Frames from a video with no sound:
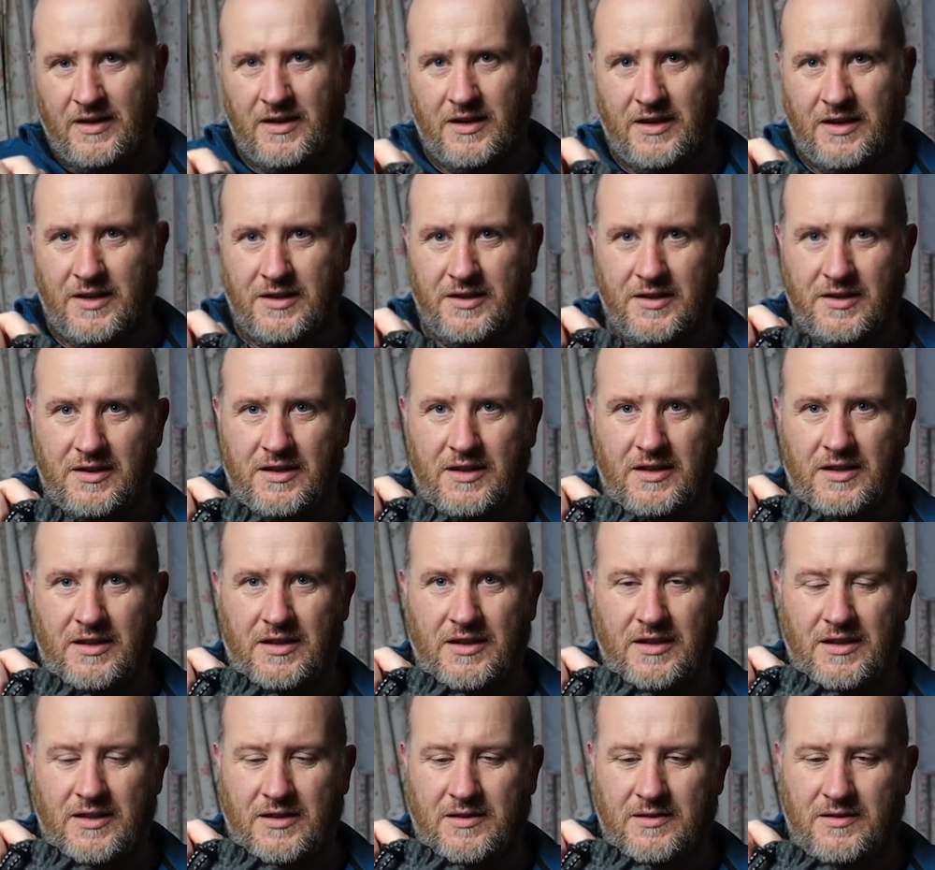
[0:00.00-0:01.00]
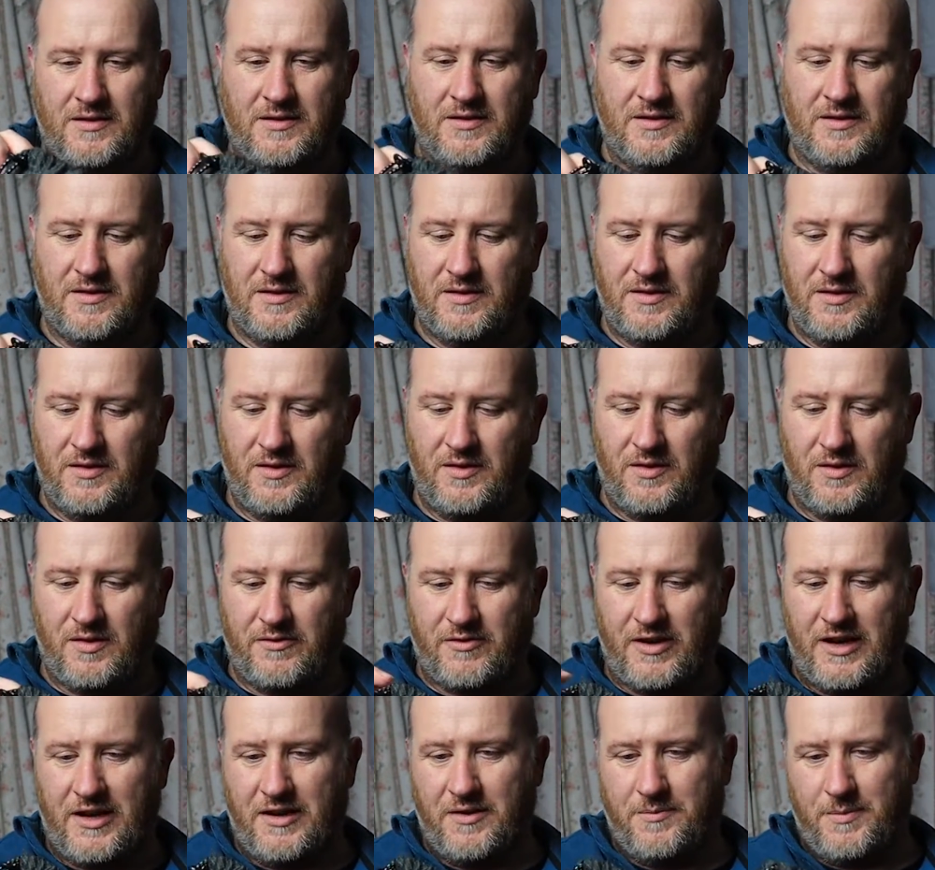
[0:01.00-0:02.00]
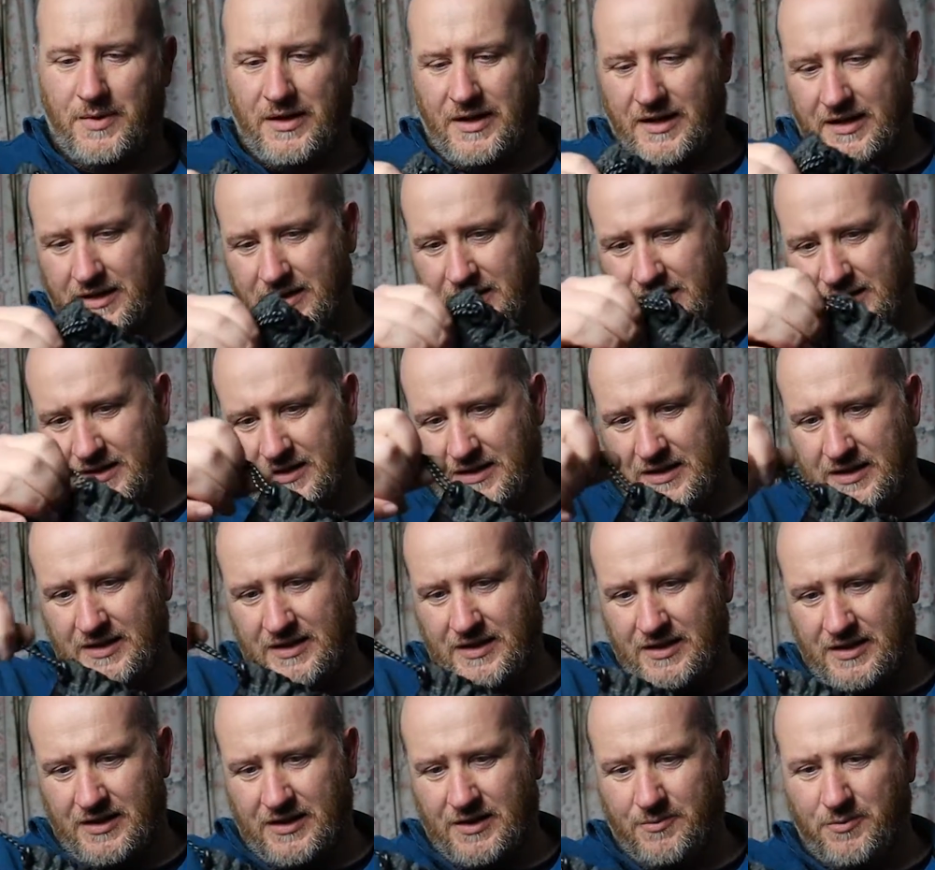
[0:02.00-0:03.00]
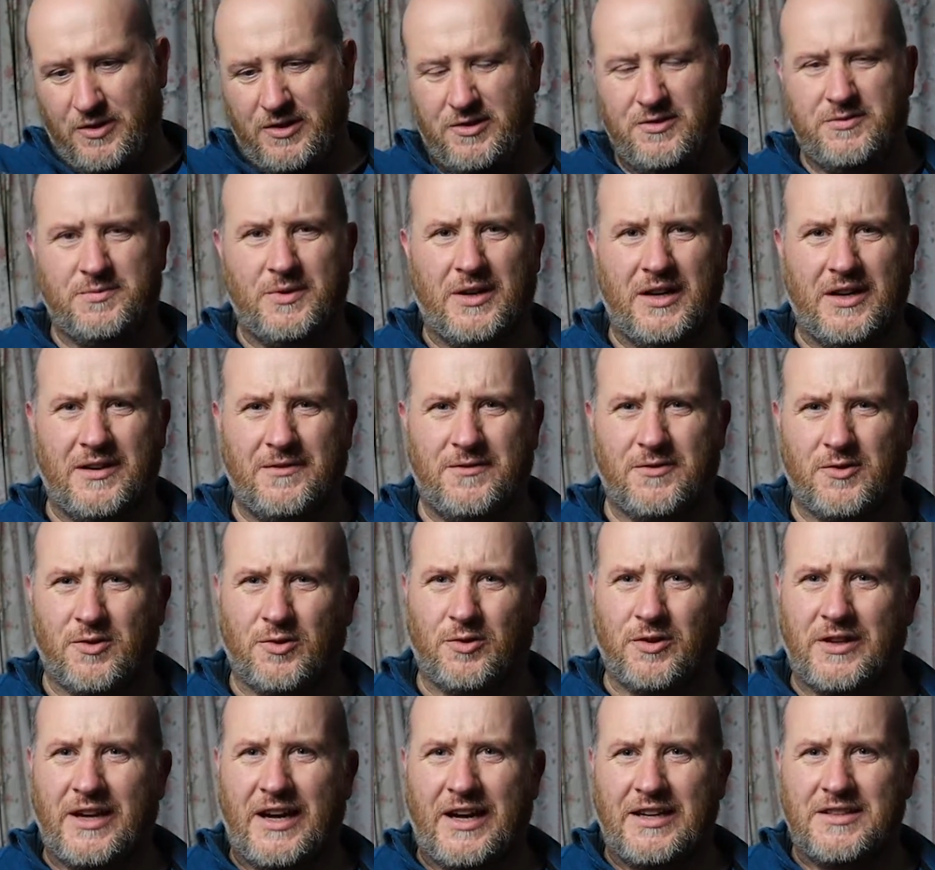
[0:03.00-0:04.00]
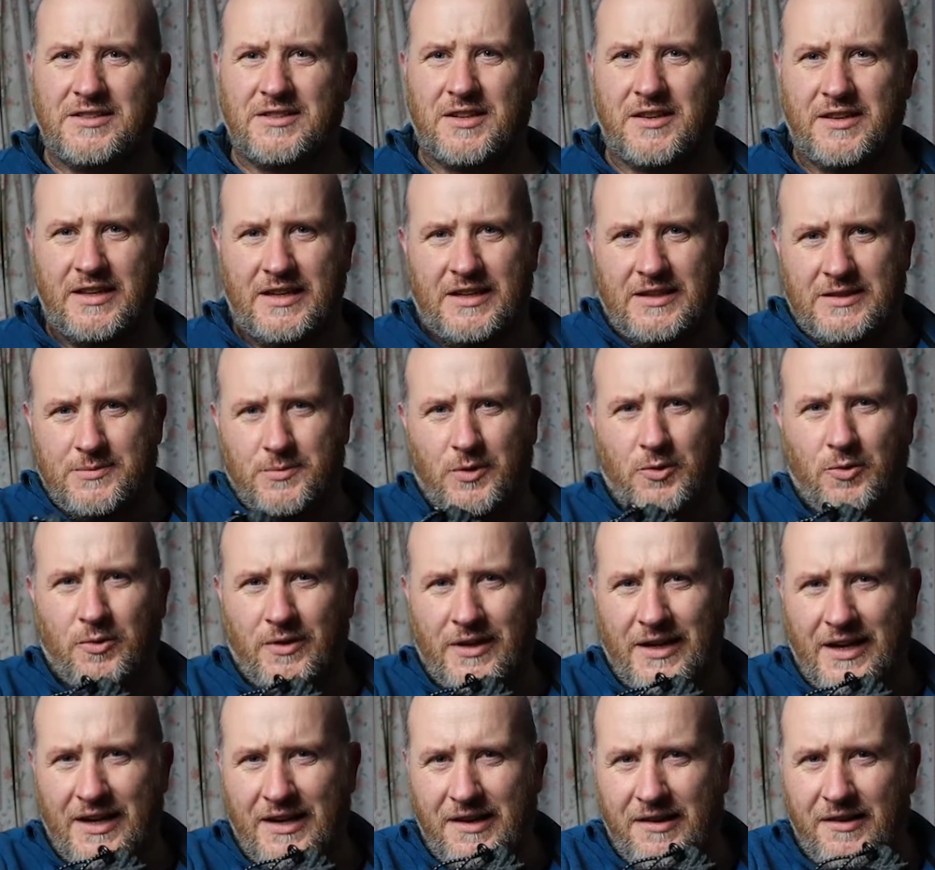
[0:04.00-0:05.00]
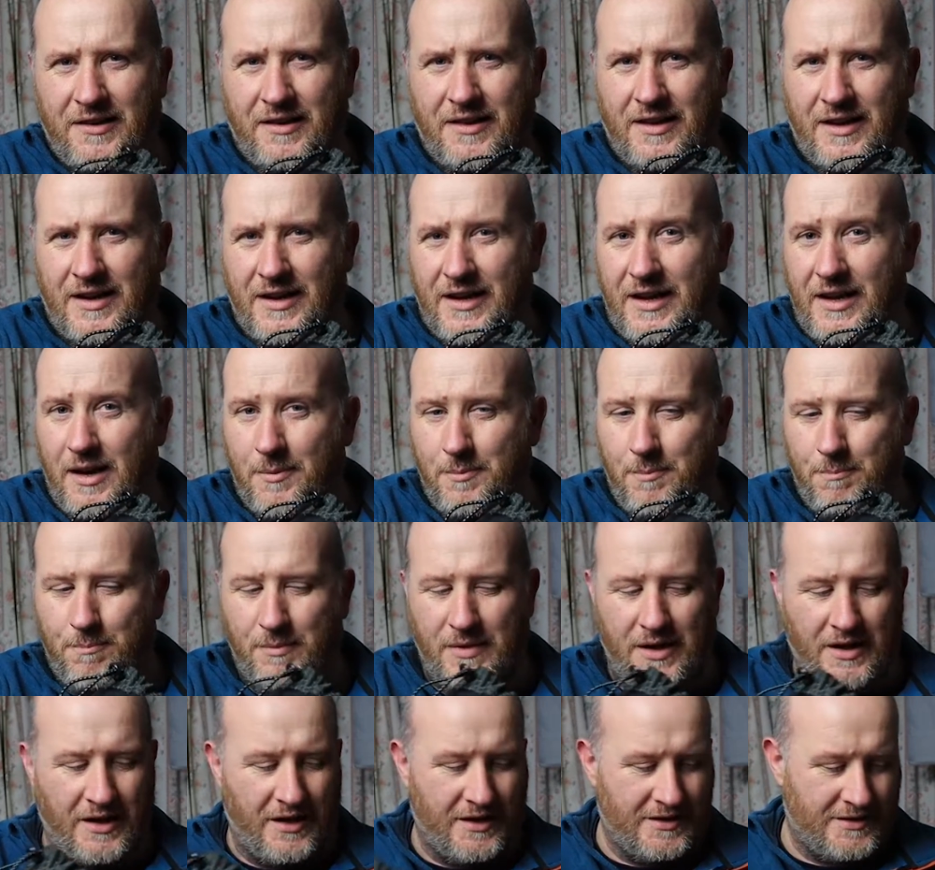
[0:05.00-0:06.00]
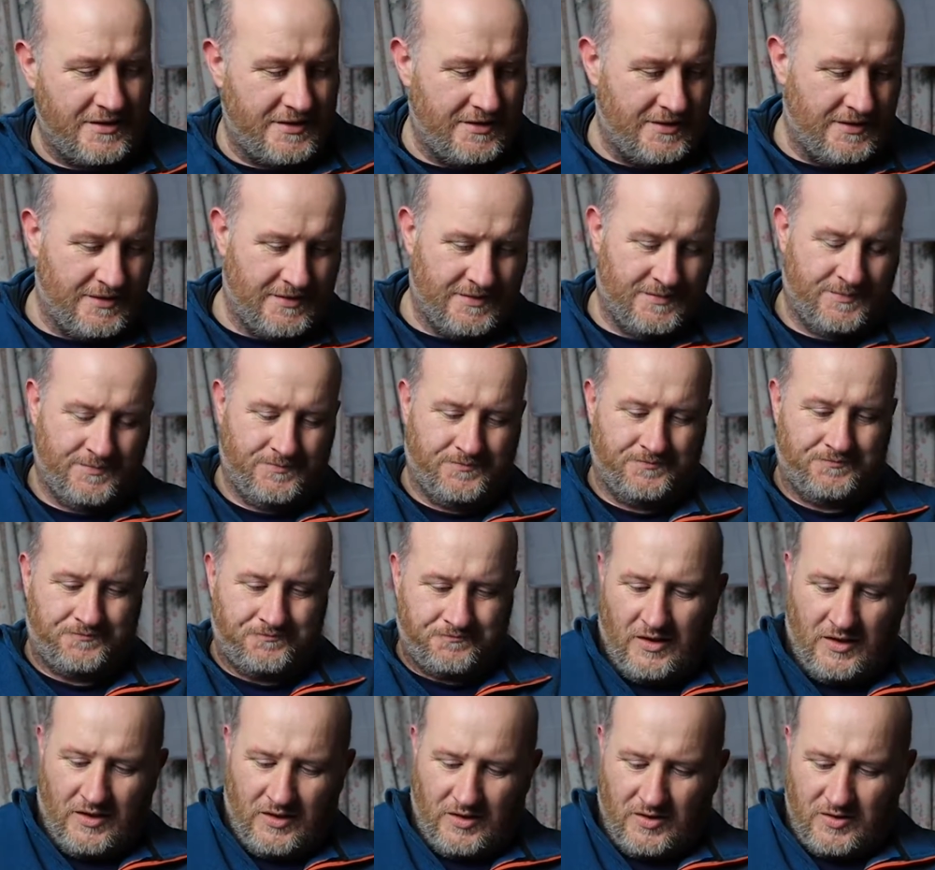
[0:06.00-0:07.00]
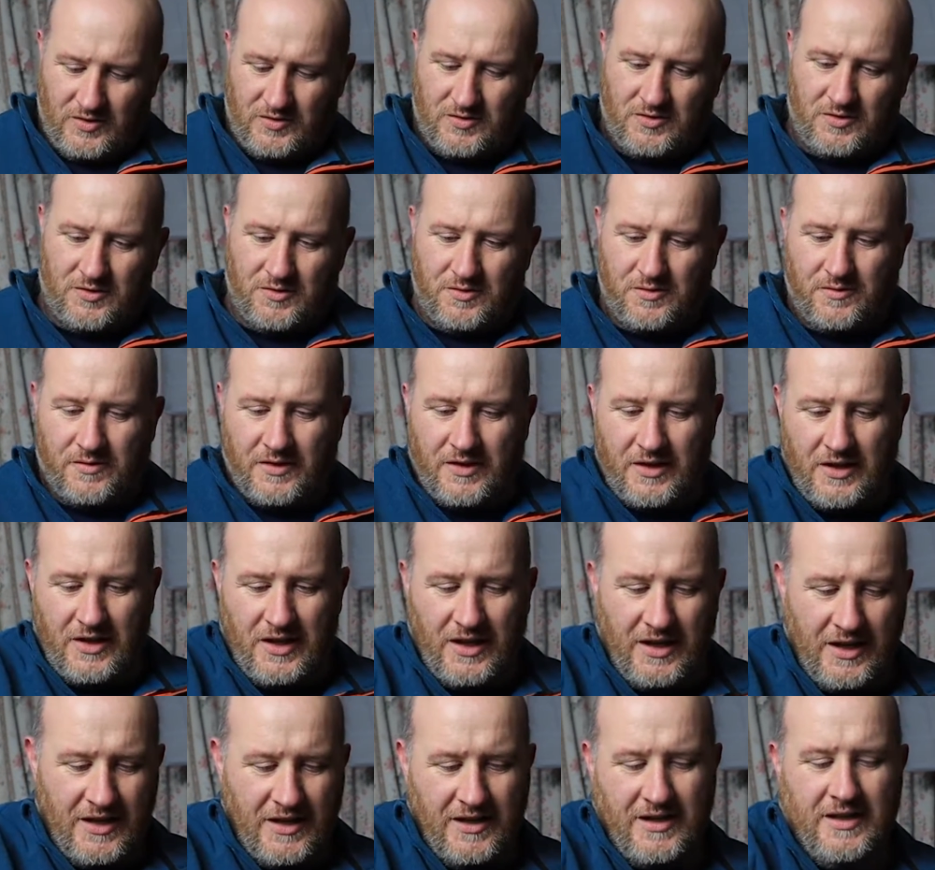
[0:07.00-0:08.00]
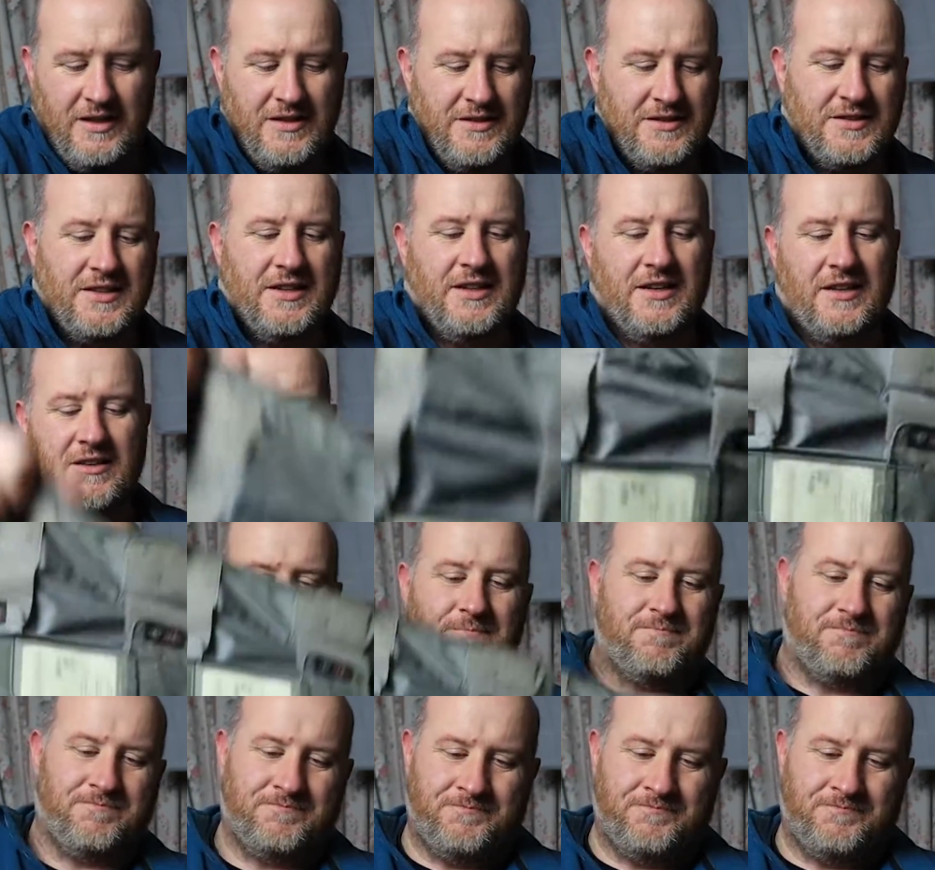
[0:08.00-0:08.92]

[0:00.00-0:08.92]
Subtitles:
And the other end bag can be used for all kinds of things, but we'll get into that in a minute. So the gear inside of it,